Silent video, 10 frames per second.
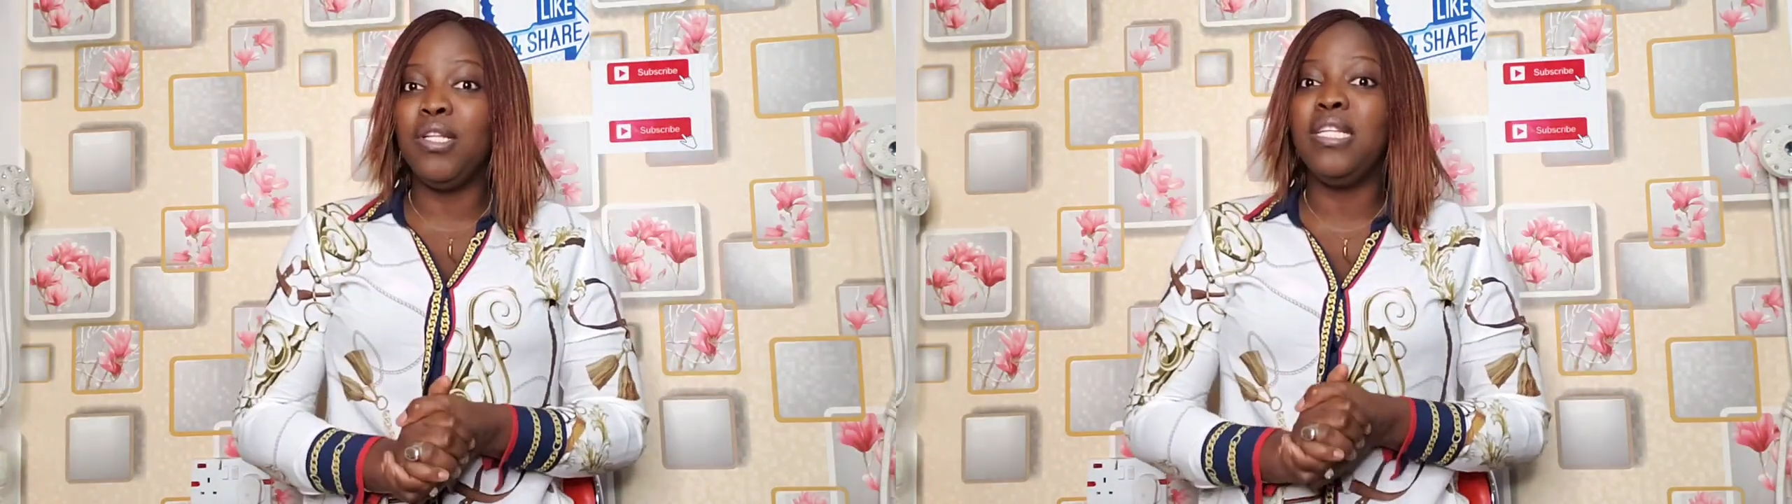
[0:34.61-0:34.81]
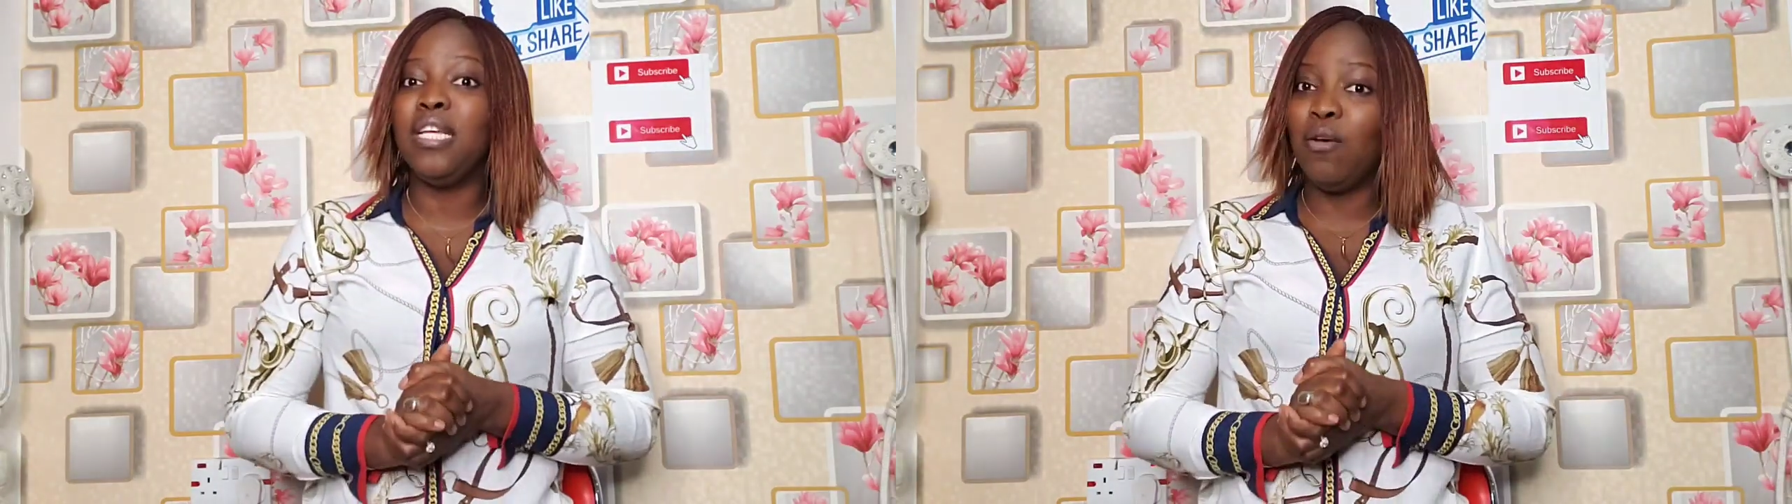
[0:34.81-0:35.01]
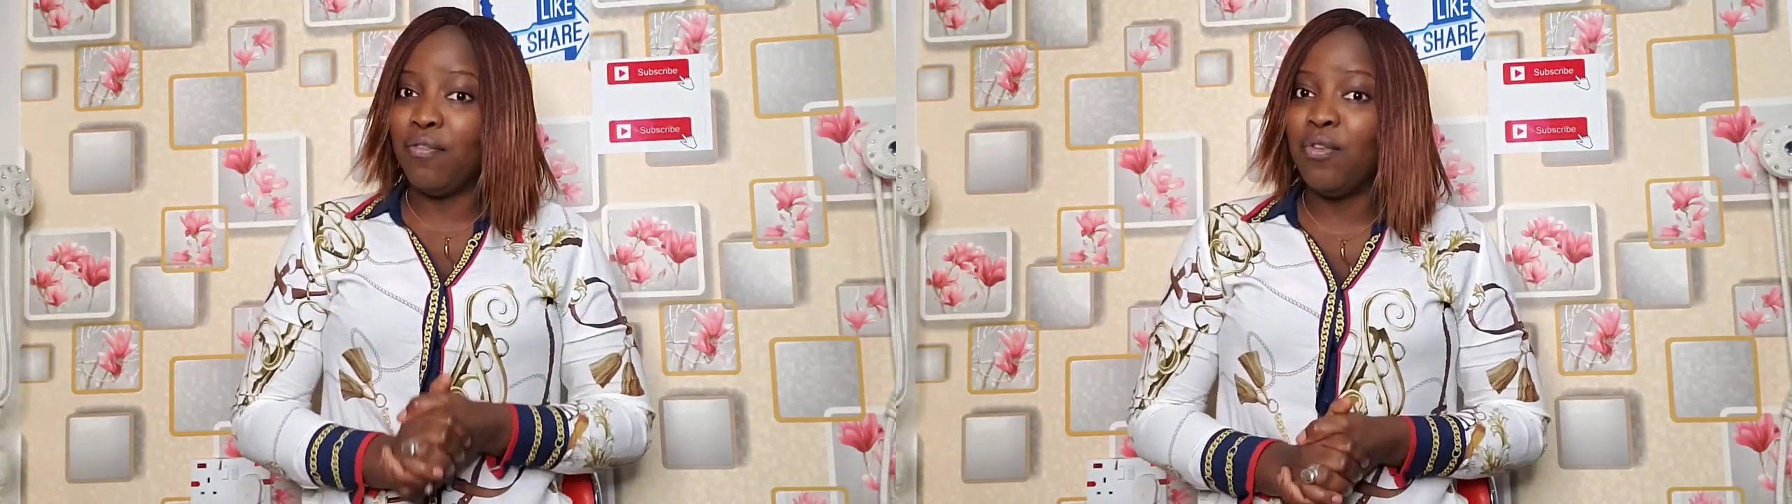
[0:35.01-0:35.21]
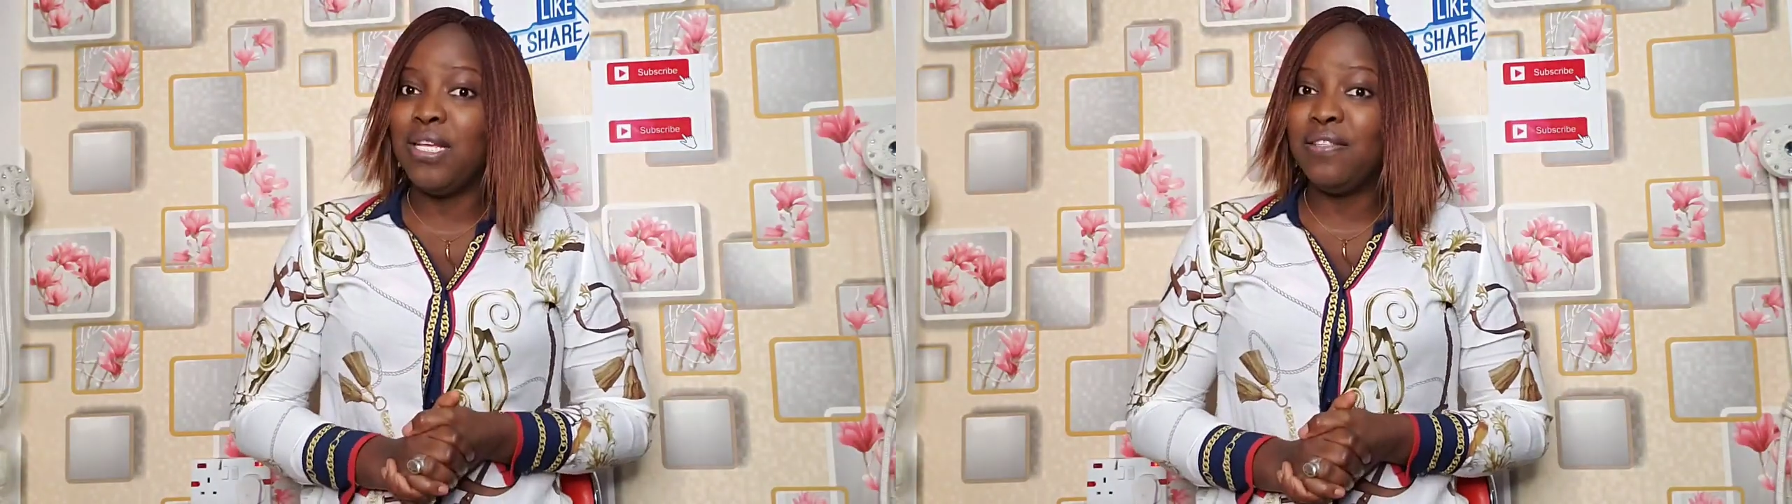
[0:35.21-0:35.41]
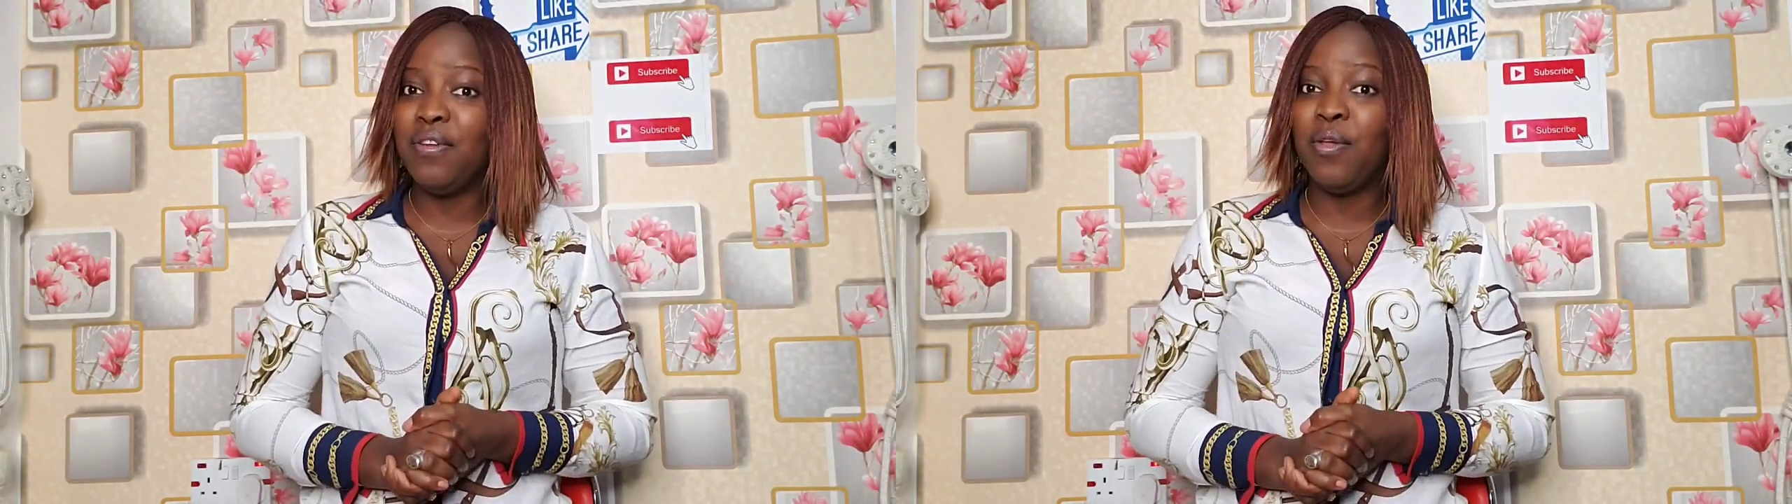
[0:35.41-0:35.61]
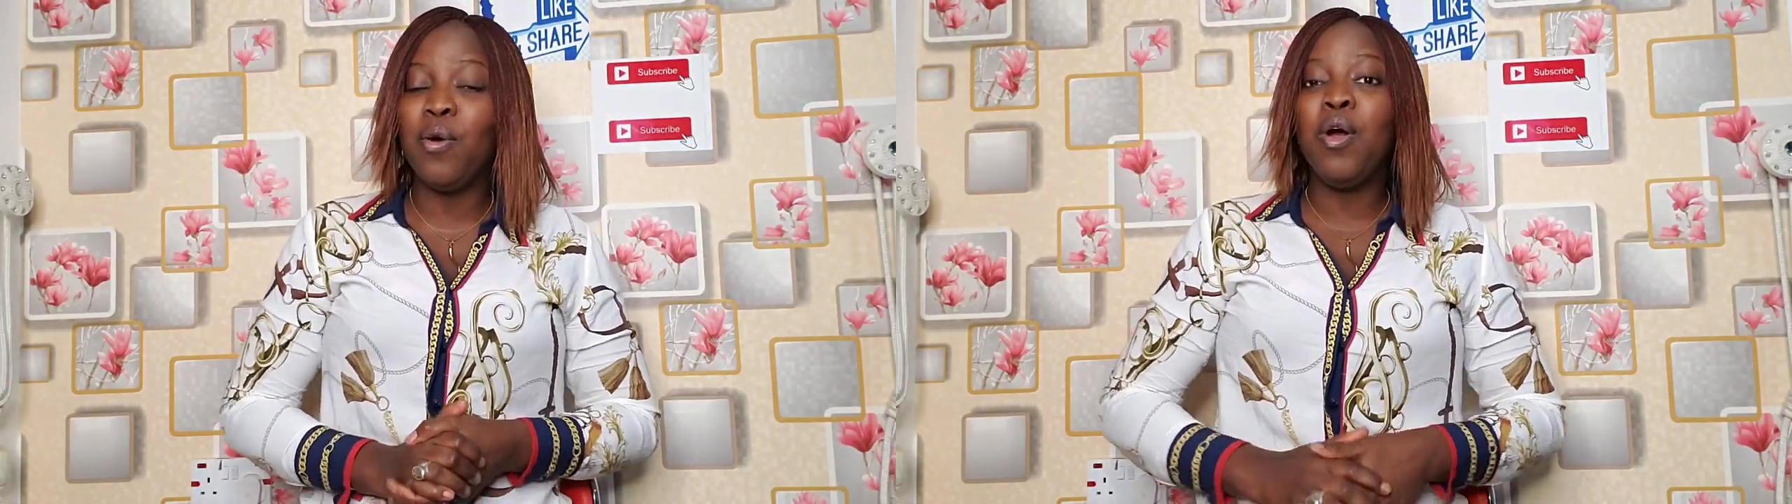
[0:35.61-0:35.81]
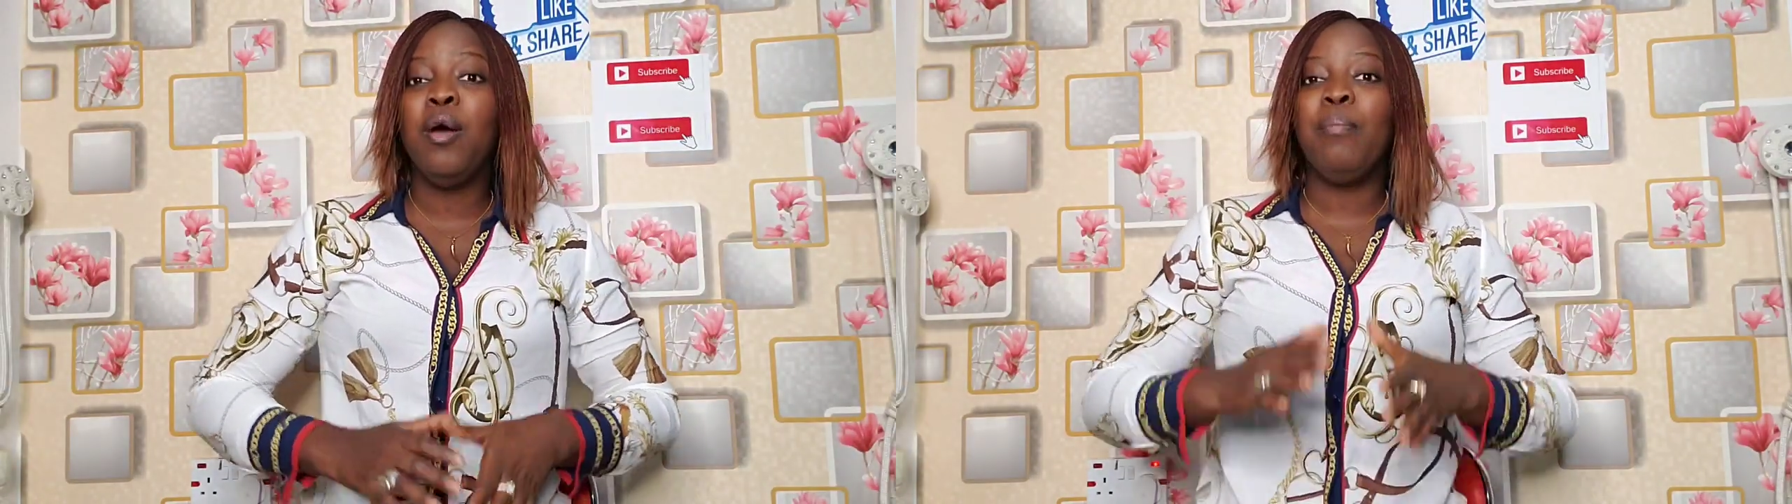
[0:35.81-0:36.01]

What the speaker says: the detail of today's video,